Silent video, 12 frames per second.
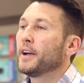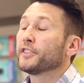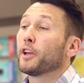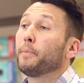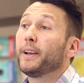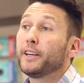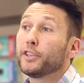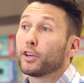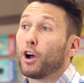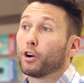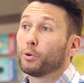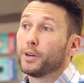So
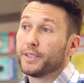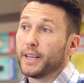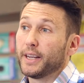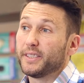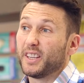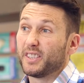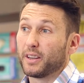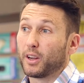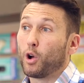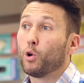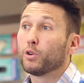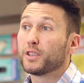meningococcal disease is
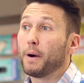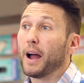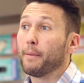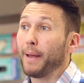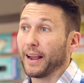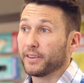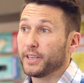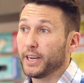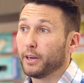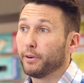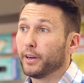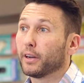caused by a
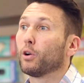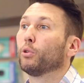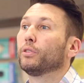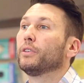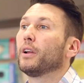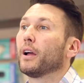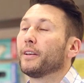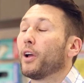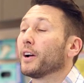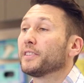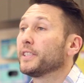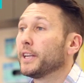bacteria called
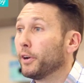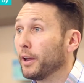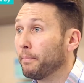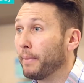Neisseria